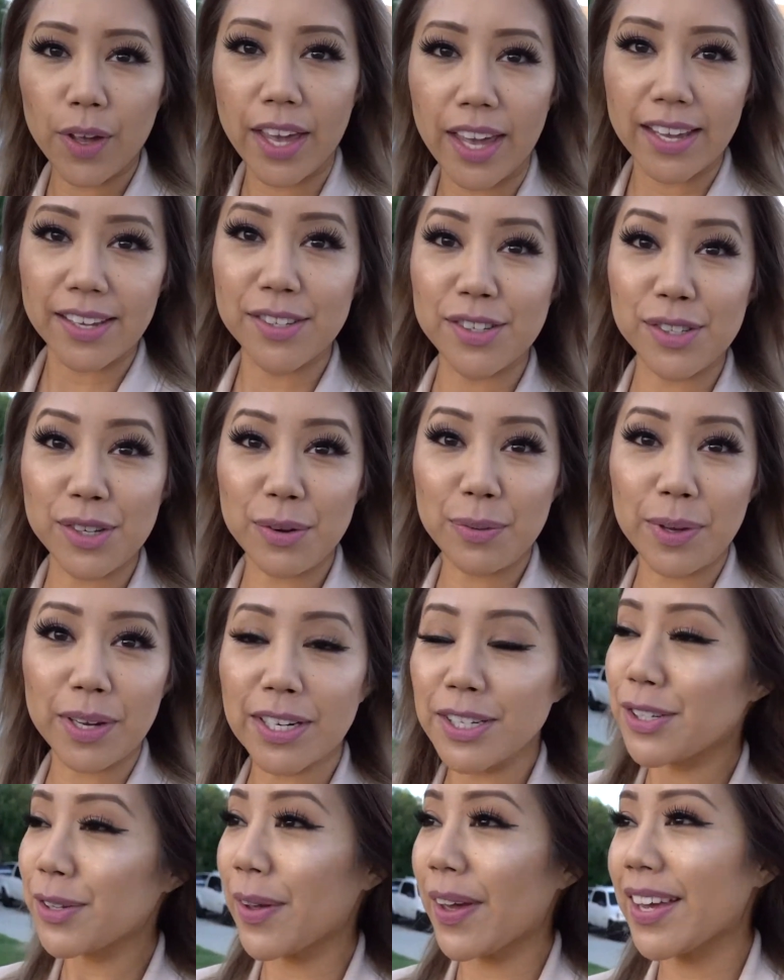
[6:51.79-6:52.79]
Okay, so we
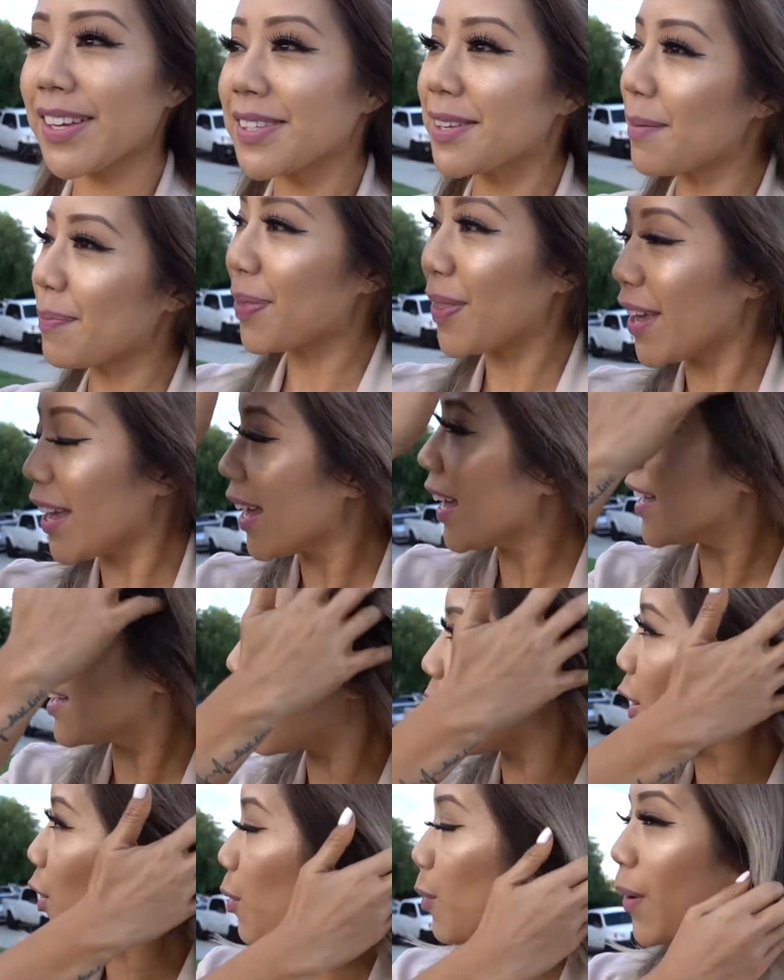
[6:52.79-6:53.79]
are doing something
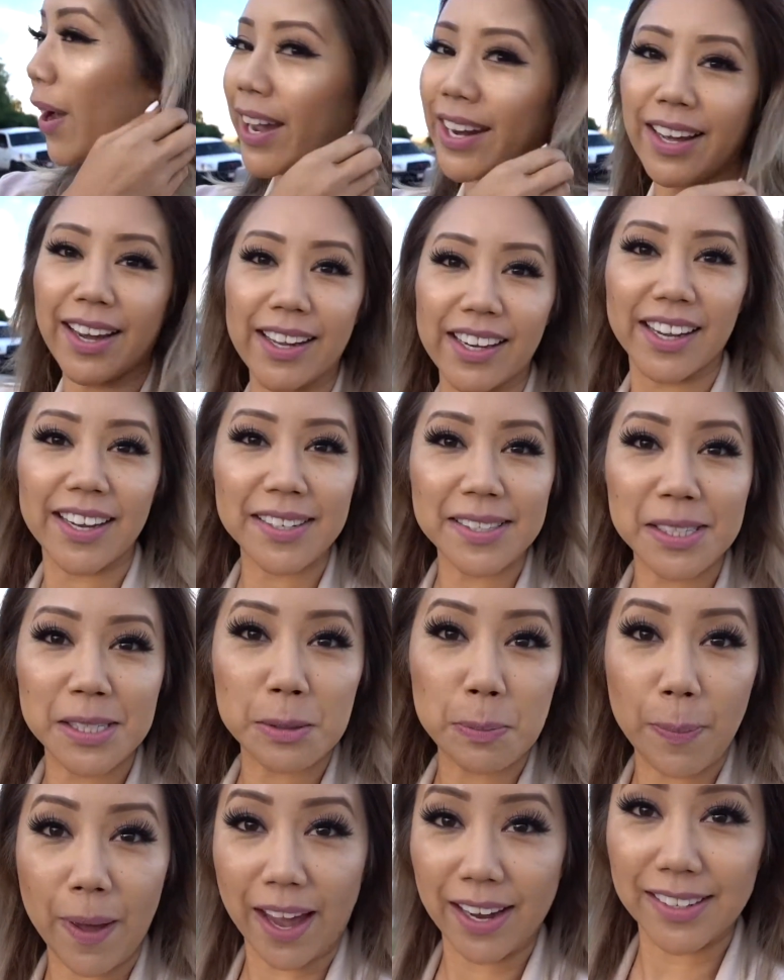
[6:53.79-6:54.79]
quite
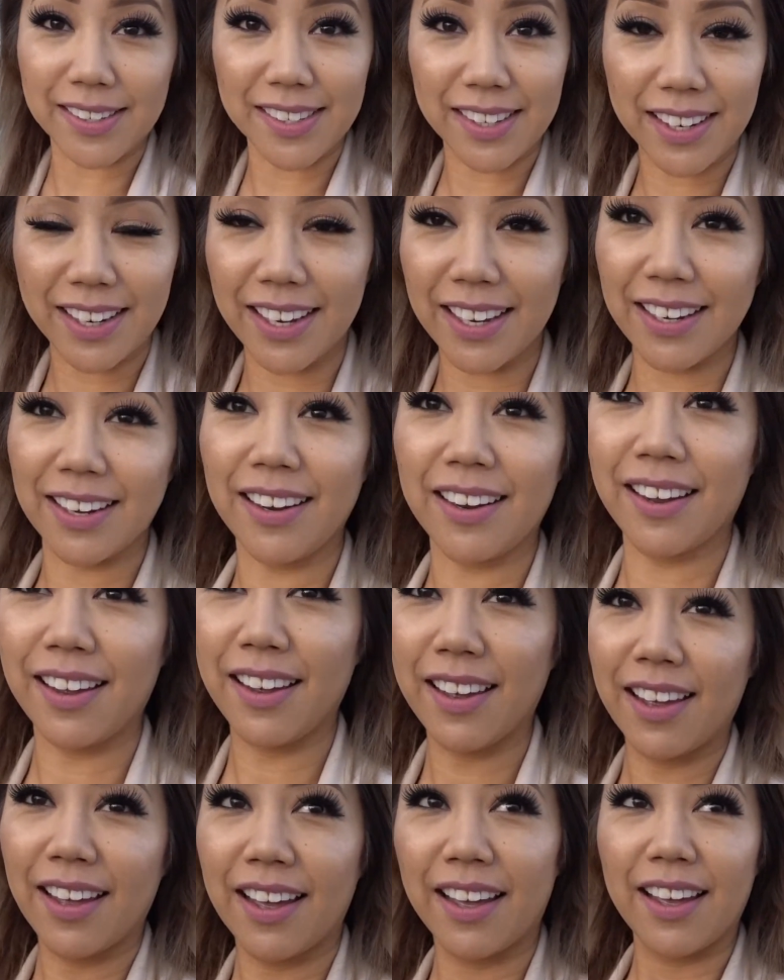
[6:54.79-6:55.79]
unexpected.
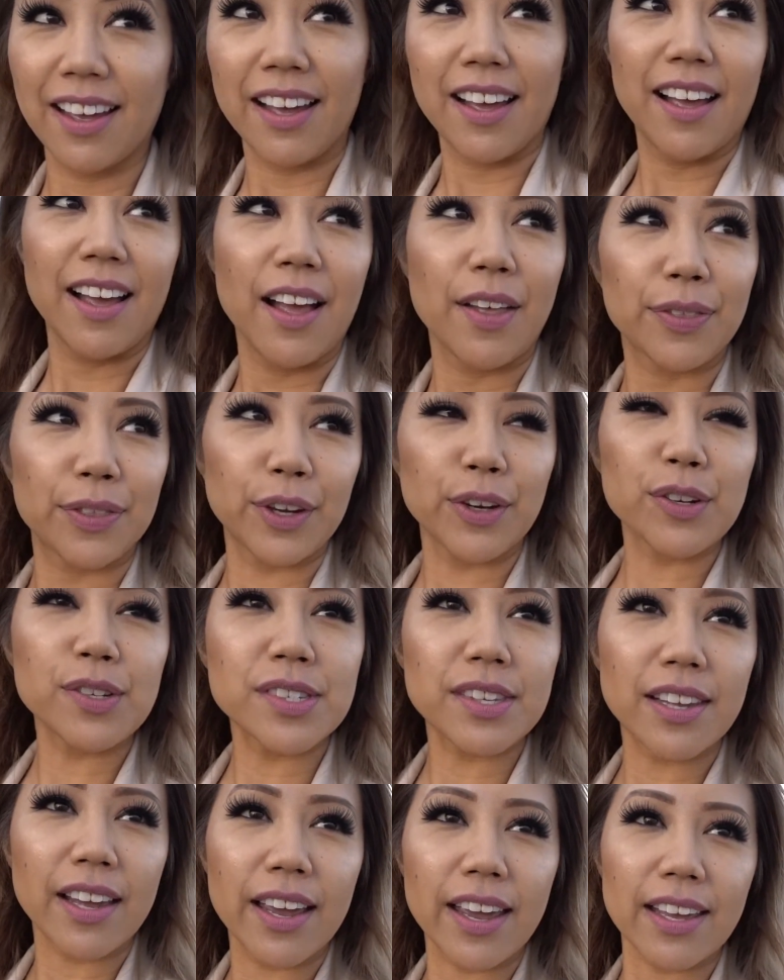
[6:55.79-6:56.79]

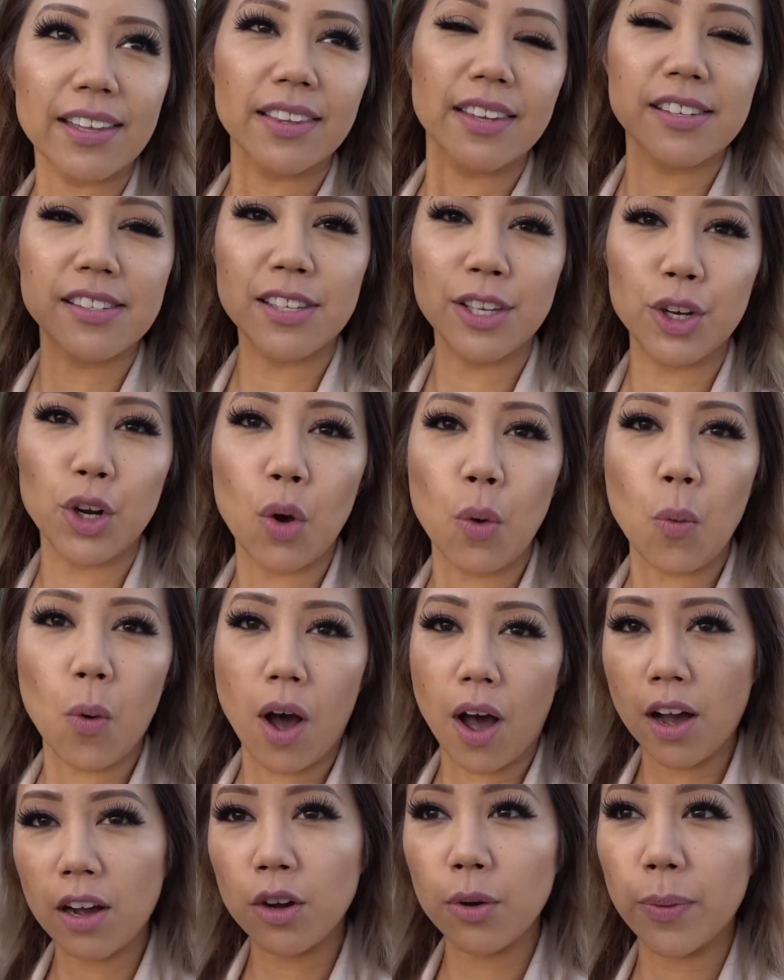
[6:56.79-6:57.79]
There's like this little
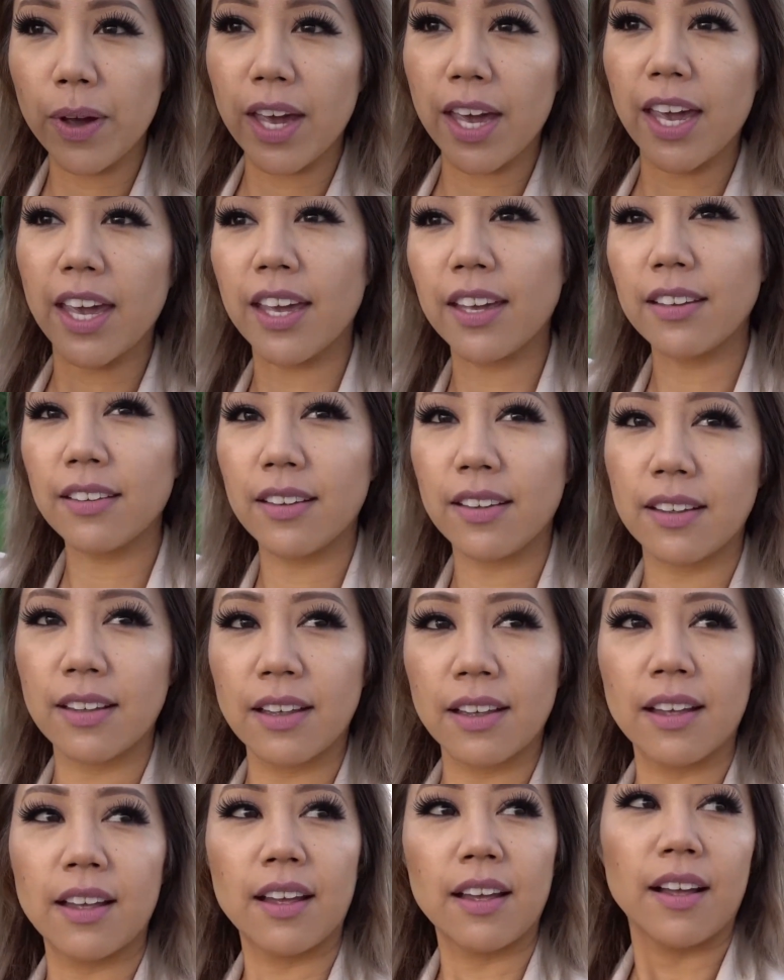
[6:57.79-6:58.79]
walkway
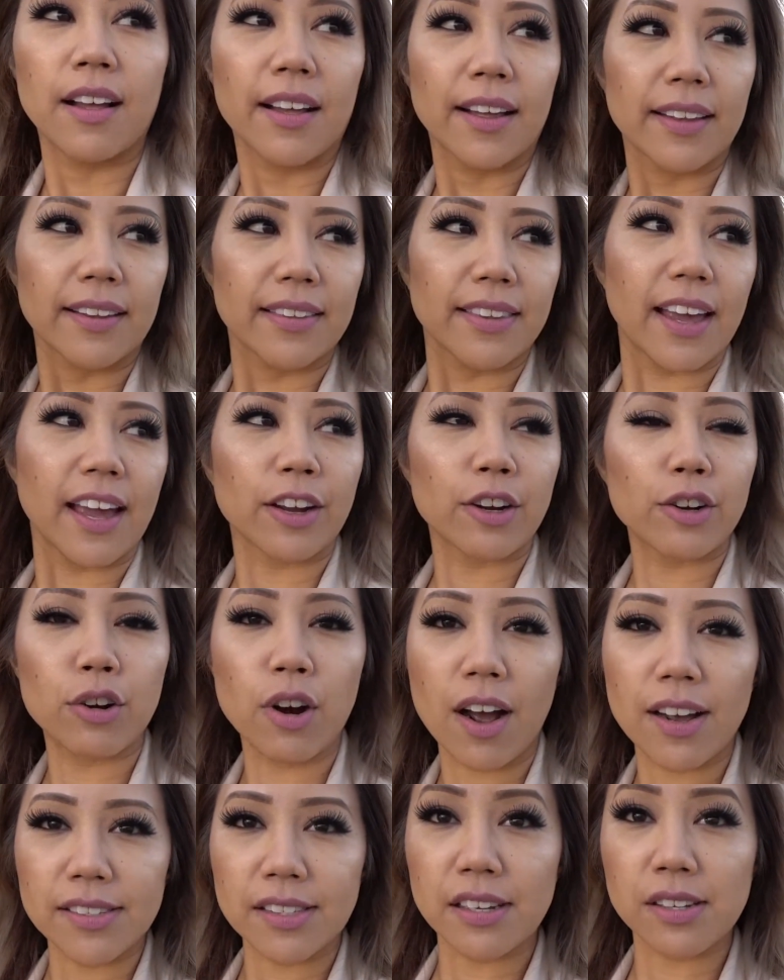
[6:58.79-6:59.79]
that
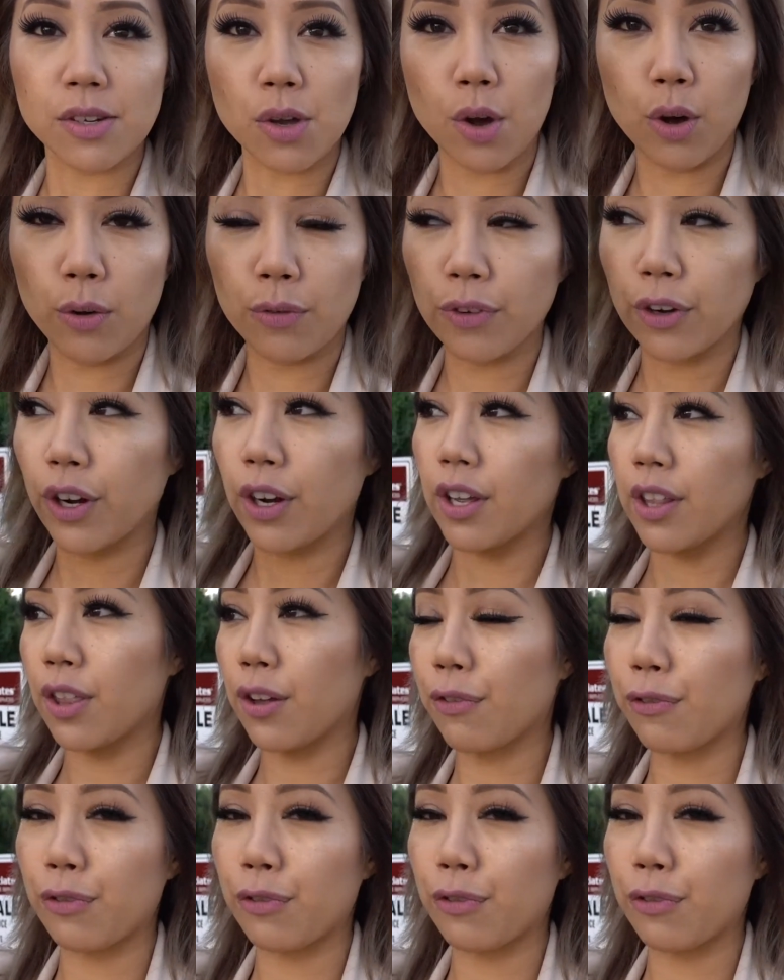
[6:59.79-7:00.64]
crosses over the